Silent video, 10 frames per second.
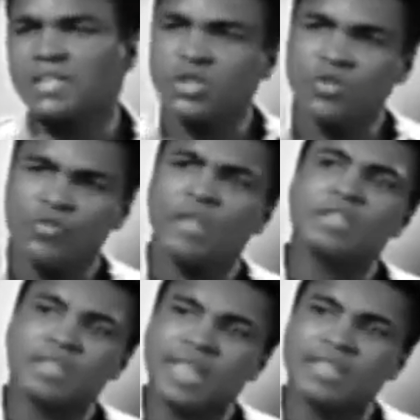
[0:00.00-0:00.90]
not, Joe
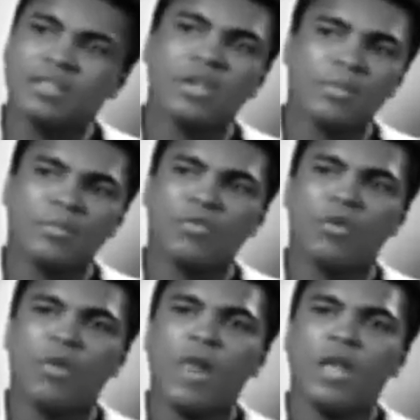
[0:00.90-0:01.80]
Frazier's not, don't get me
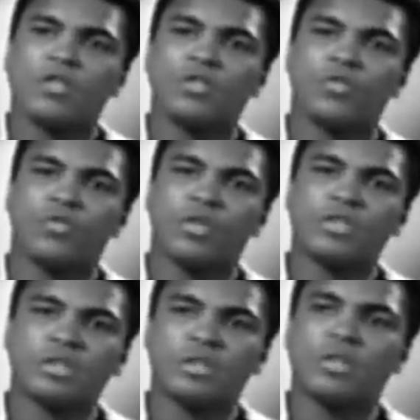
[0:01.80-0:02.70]
wrong, Joe
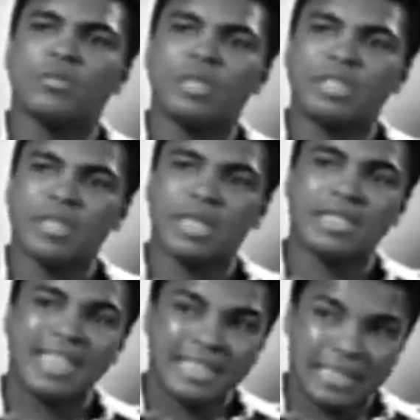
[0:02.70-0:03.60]
Frazier's good with his stuff,
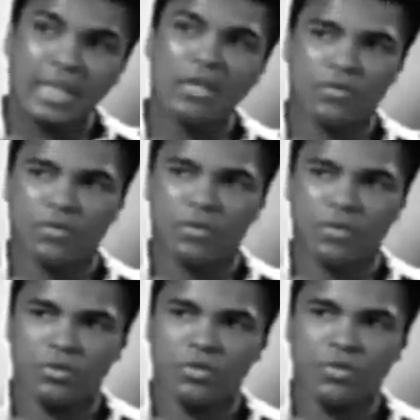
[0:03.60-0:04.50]
he's not skillful.
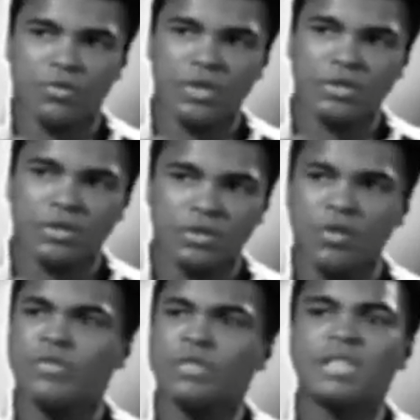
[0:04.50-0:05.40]
Joe Frazier's
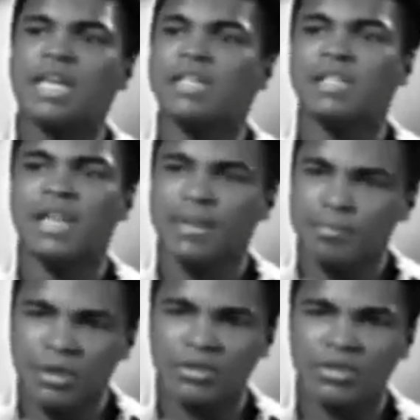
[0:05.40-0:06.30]
known for taking a lot
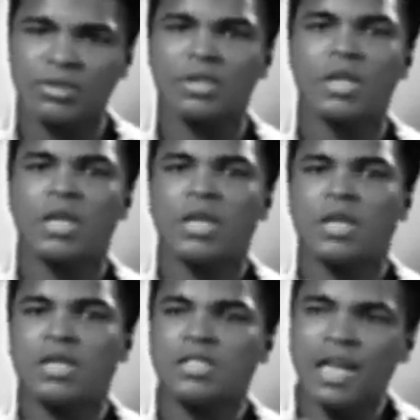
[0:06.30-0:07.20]
of punches.
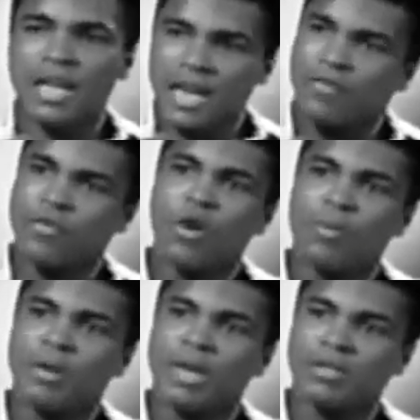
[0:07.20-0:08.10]
He's not like
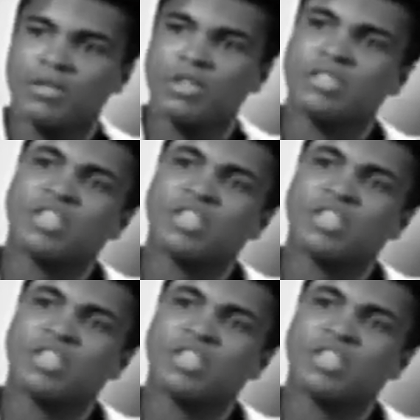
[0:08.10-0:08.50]
Floyd Patterson,